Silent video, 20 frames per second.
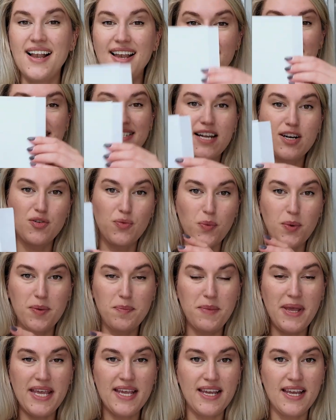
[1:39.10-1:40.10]
Let's start with
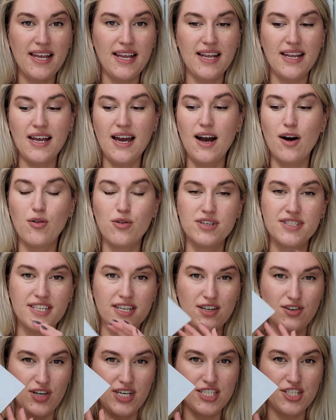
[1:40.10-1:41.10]
making our
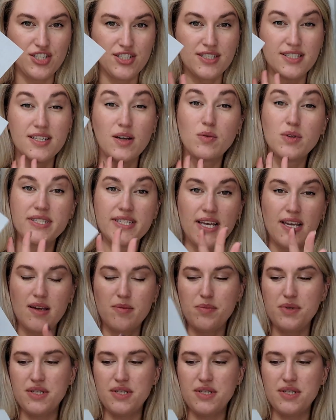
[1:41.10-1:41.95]
decorations. I will take a